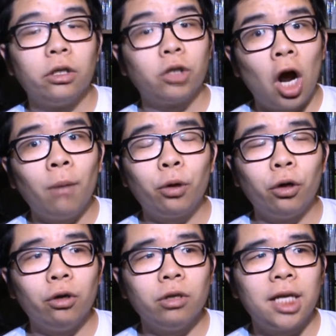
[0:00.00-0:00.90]
So Tom
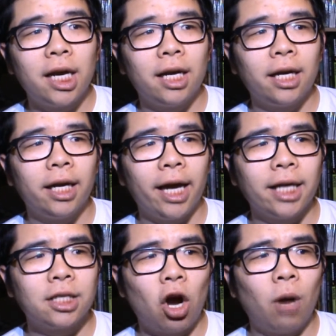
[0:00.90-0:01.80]
Cruise
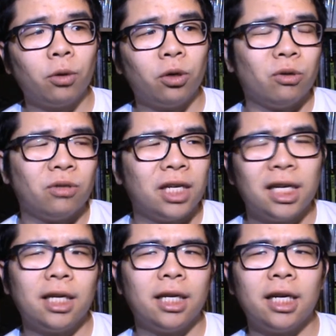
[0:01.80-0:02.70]
is Tom Cruise.
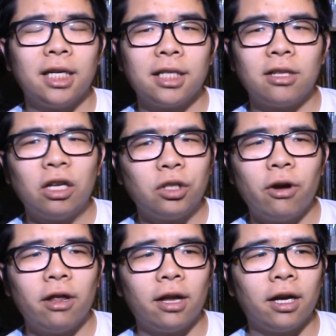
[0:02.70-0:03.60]
He does not do
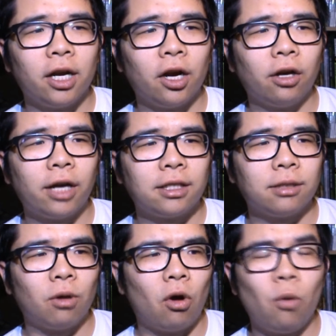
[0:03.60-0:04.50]
anything here
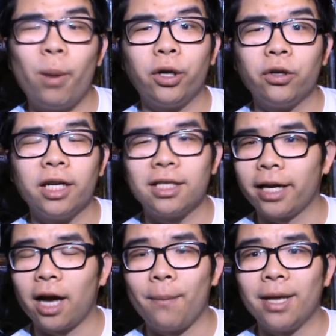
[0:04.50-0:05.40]
that's, oh my goodness,
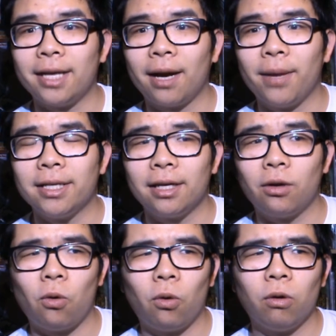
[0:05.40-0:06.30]
like, amazing,
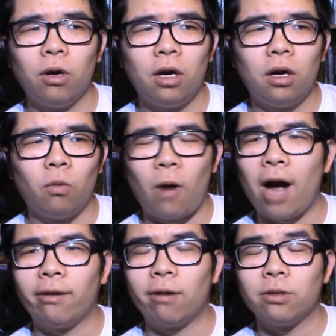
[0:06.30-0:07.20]
or
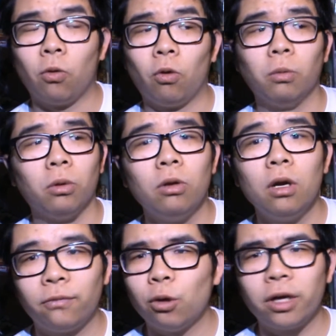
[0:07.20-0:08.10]
wow, that was horrible.
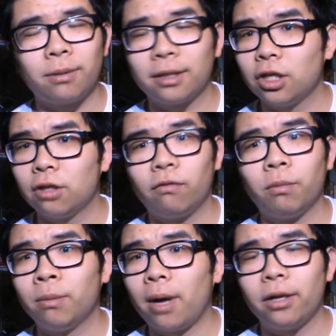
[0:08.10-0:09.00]
No expectation
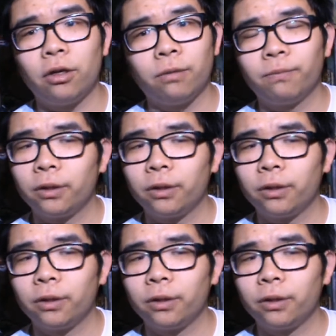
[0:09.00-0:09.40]
from him either.